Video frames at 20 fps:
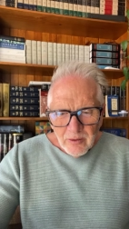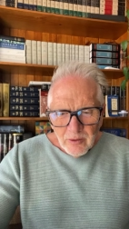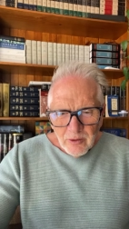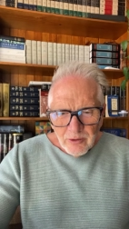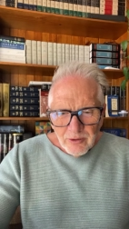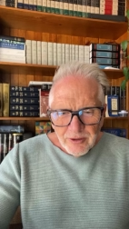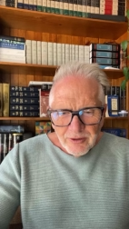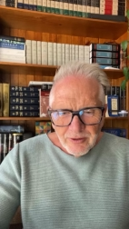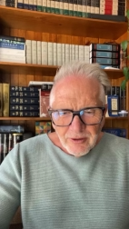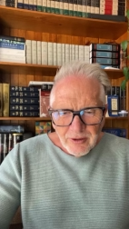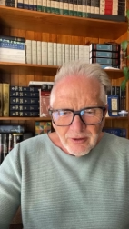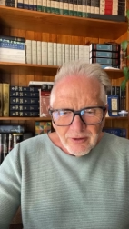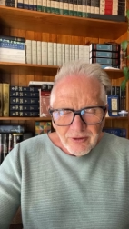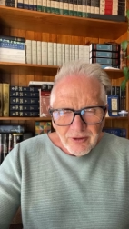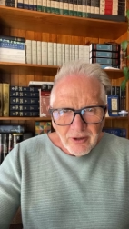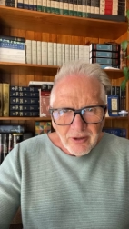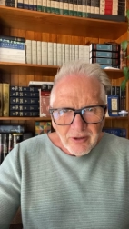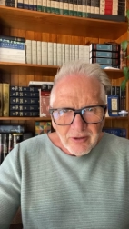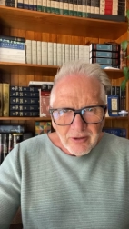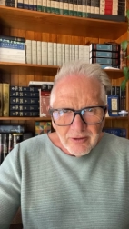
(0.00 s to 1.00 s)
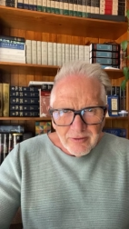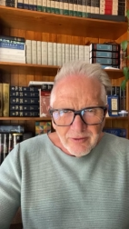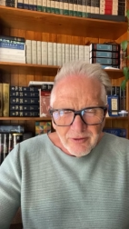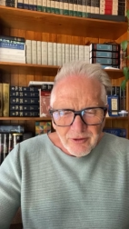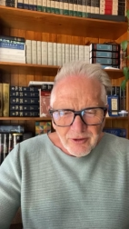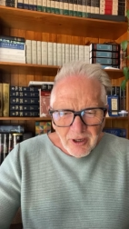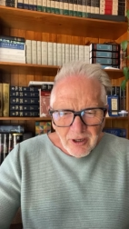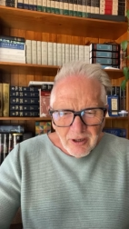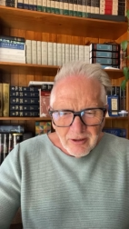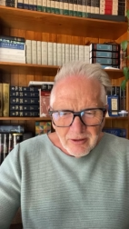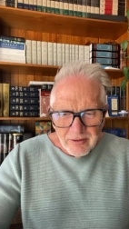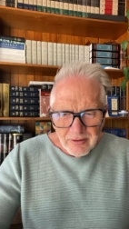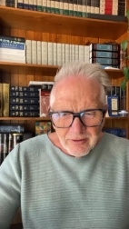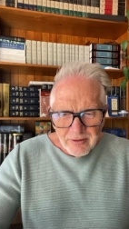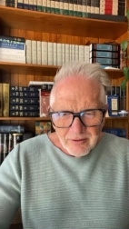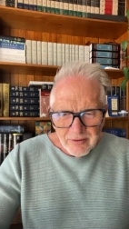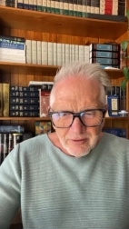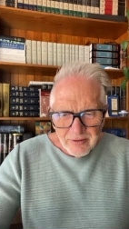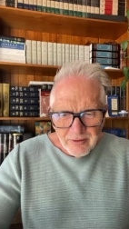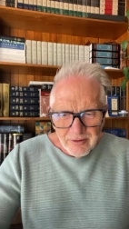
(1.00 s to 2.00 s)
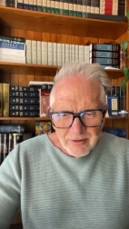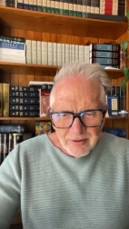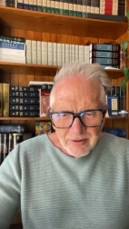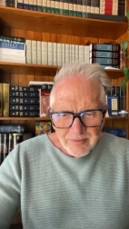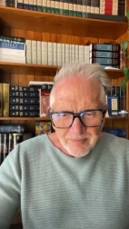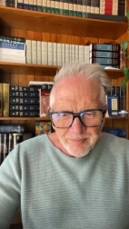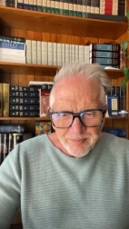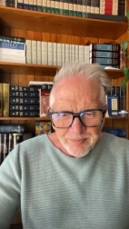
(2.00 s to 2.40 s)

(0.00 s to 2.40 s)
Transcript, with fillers: We're in the Song of Songs.